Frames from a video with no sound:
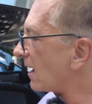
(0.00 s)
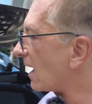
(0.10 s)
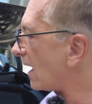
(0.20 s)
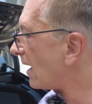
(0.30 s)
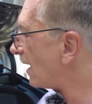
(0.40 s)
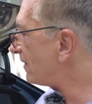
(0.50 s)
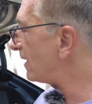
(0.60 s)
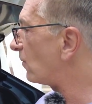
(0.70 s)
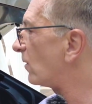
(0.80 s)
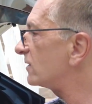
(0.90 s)
And
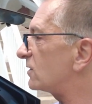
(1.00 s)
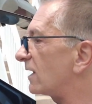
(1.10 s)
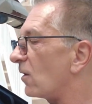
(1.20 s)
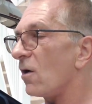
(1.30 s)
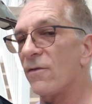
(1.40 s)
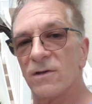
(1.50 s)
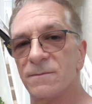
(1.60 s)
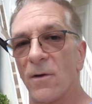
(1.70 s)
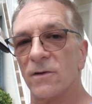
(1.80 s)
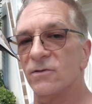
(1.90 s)
then once you get all those
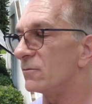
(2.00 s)
bolts